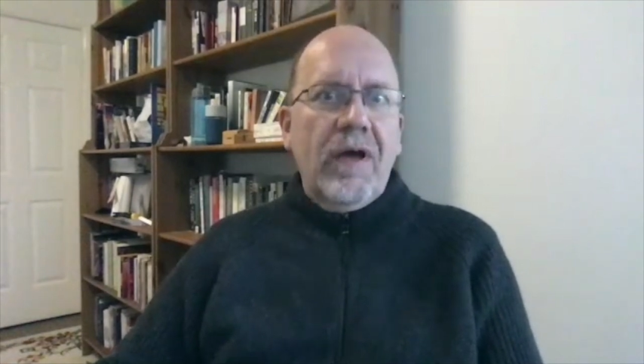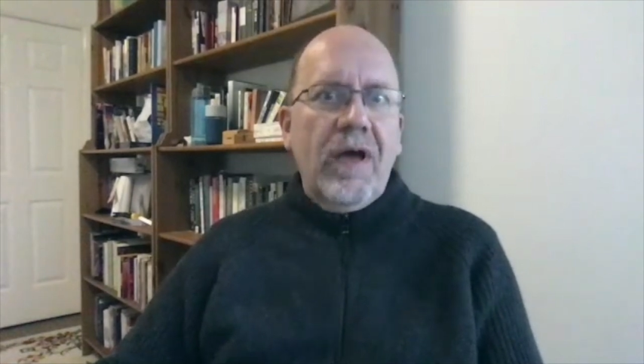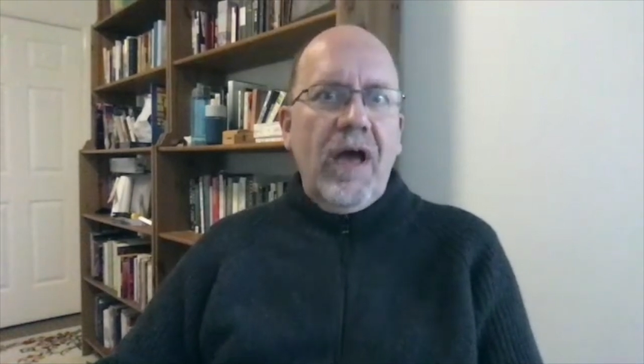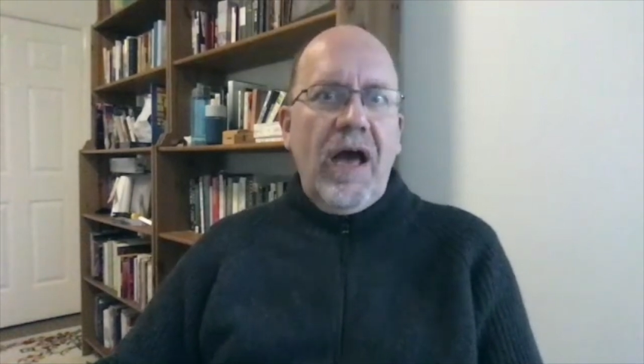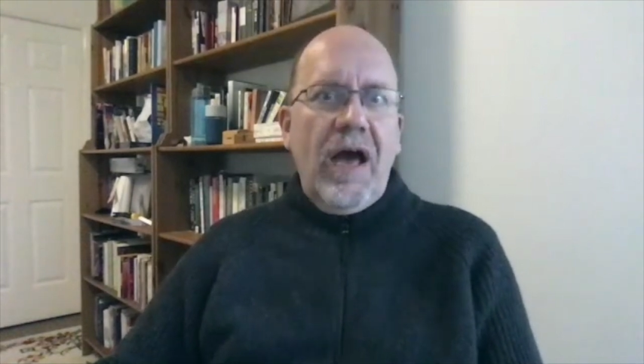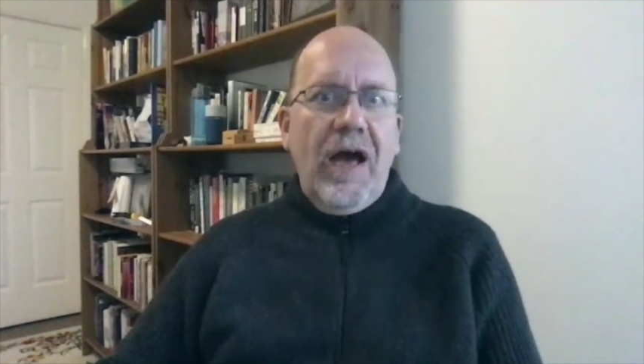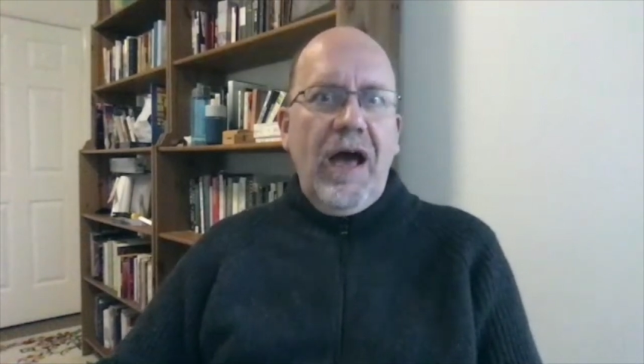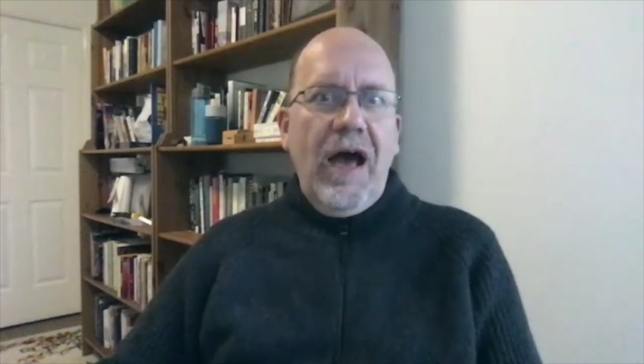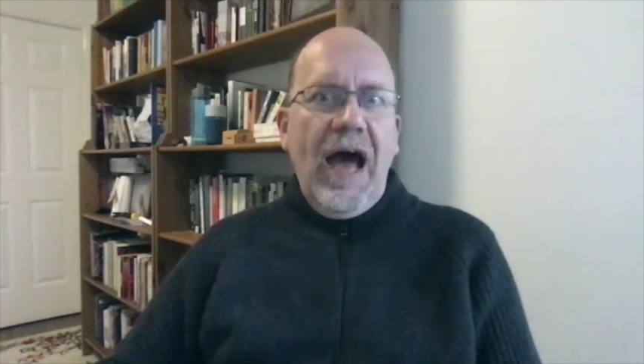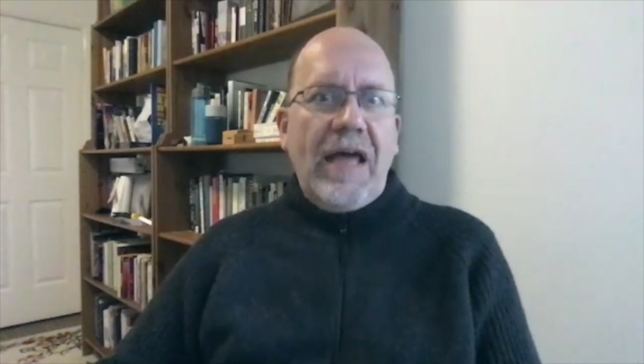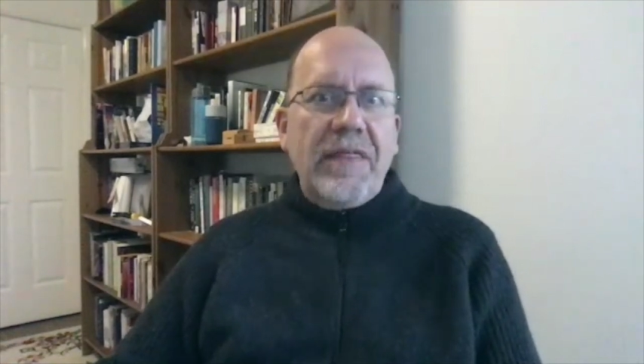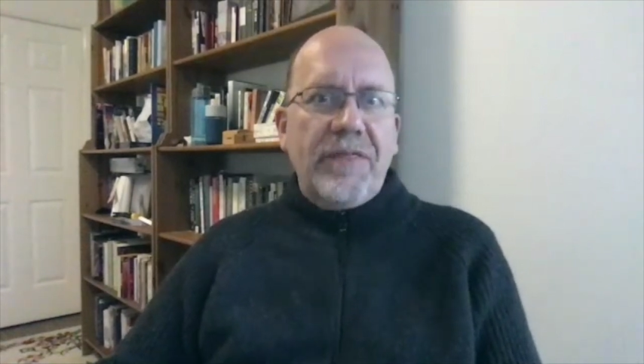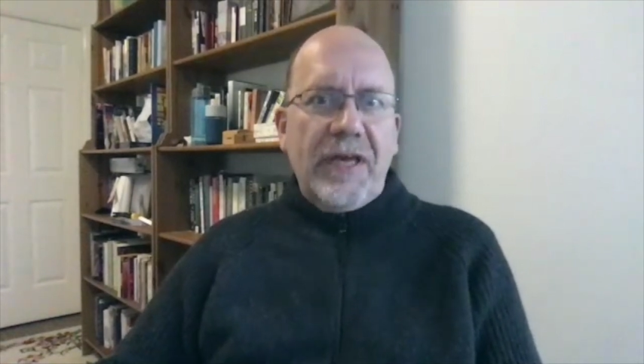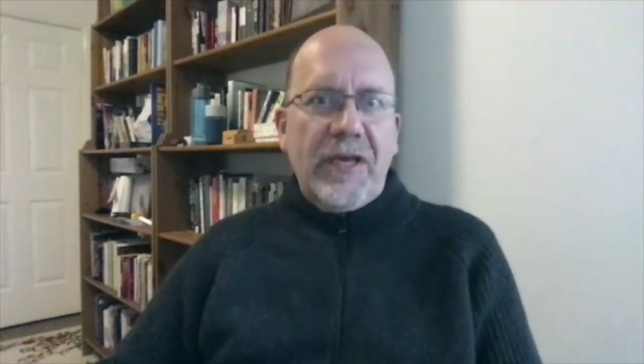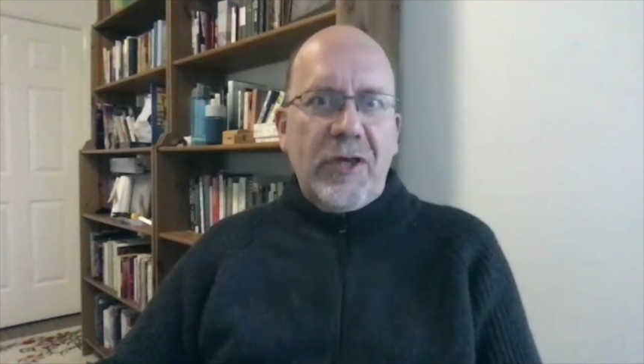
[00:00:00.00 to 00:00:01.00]
Uh, I
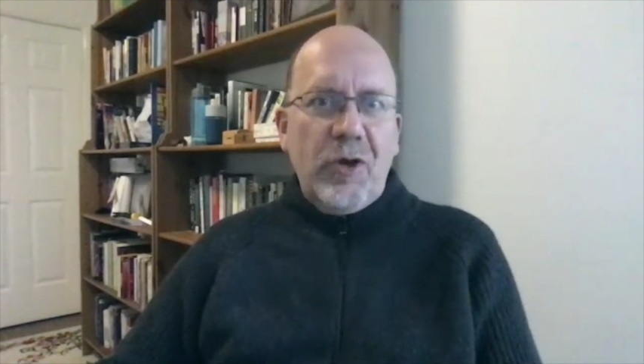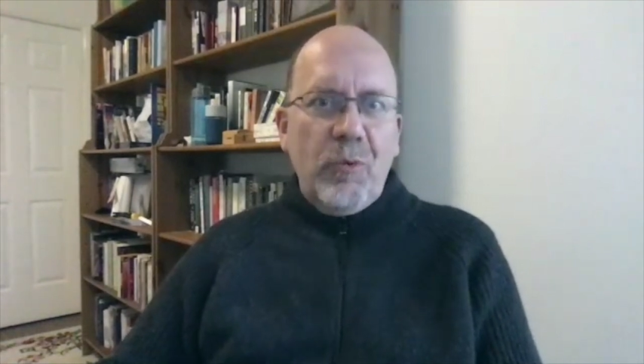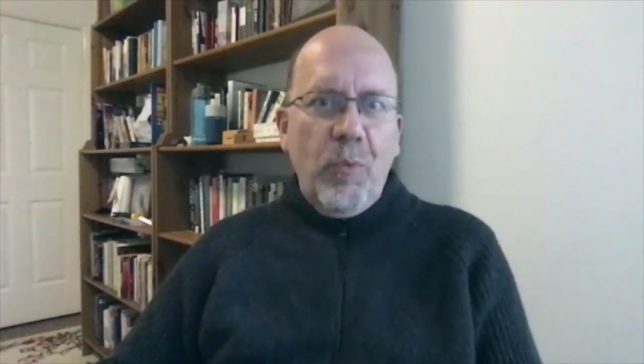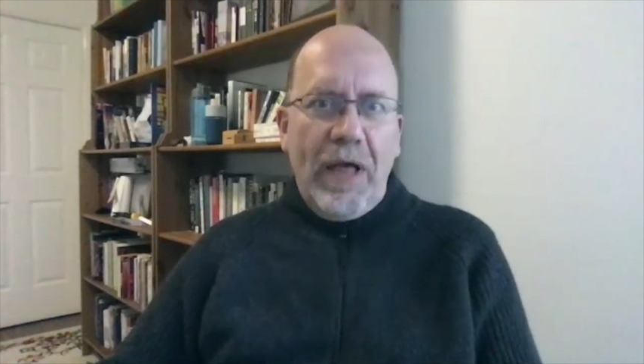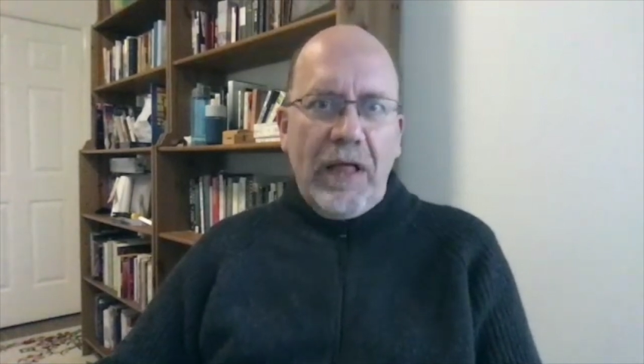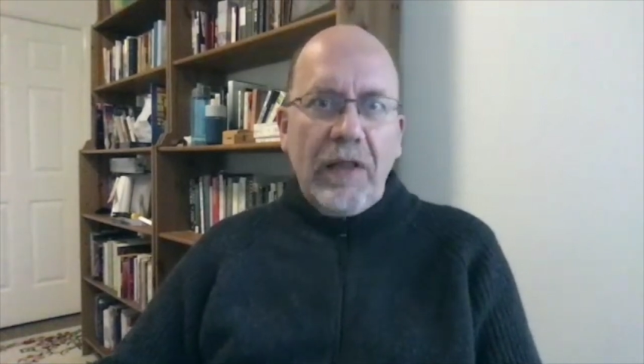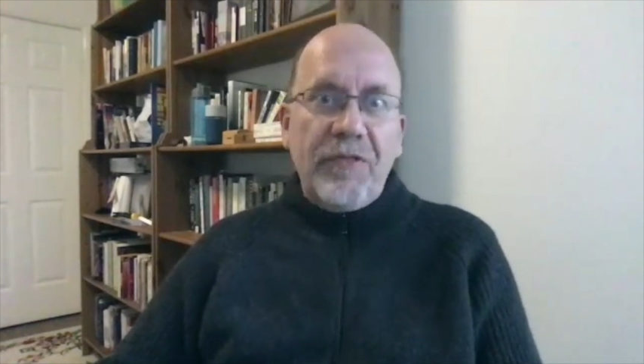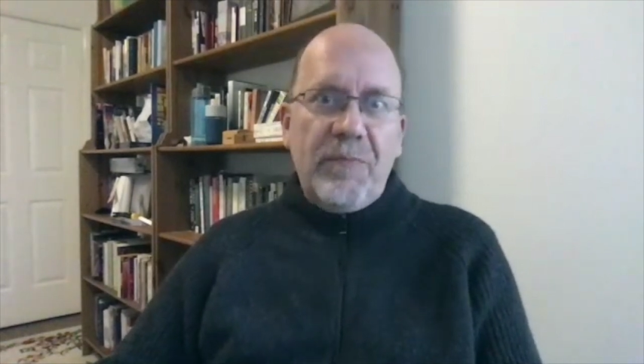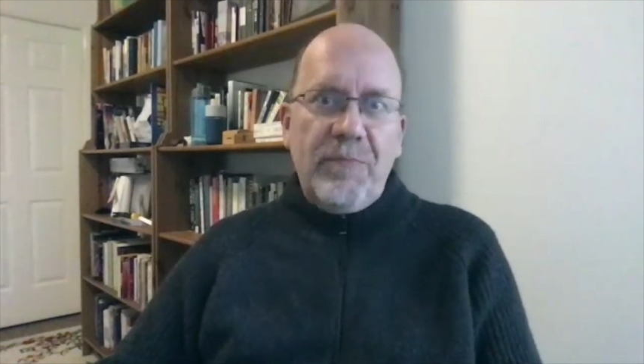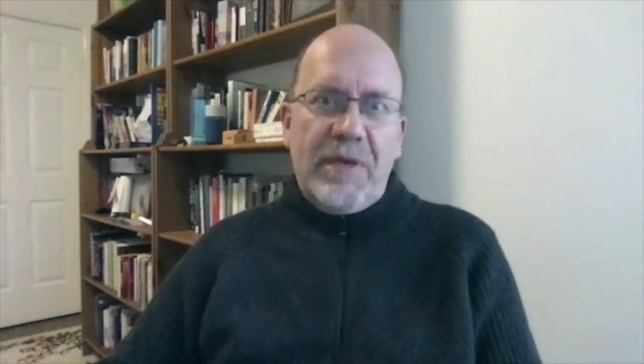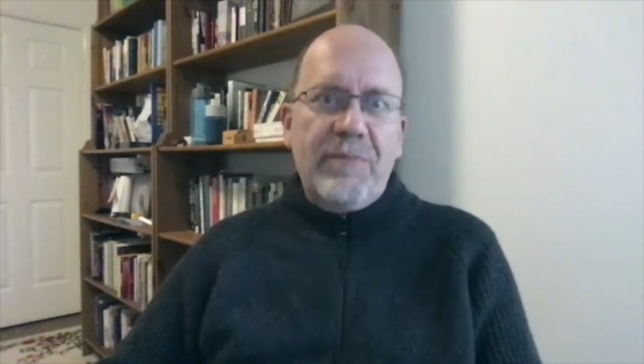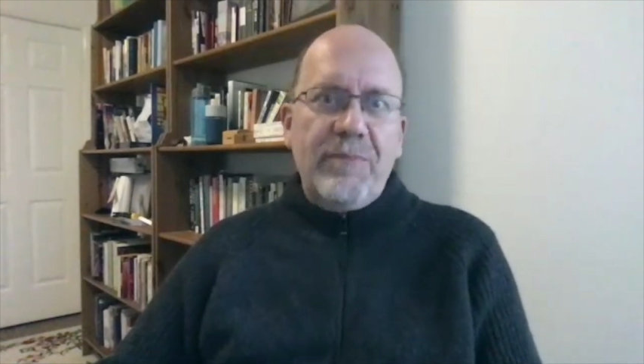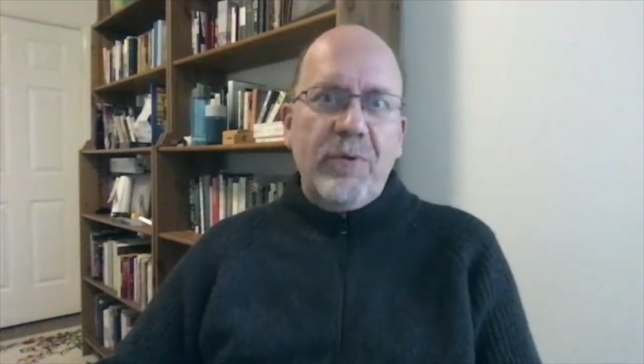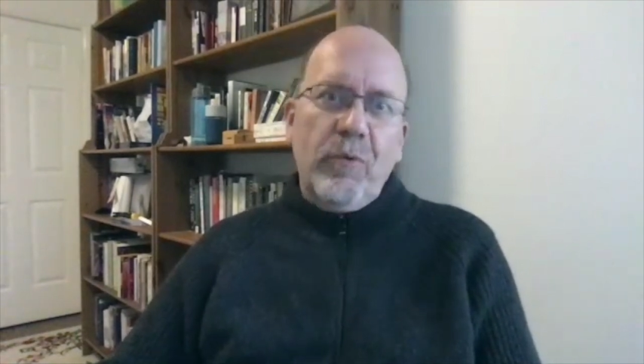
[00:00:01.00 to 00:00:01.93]
think your wealthy people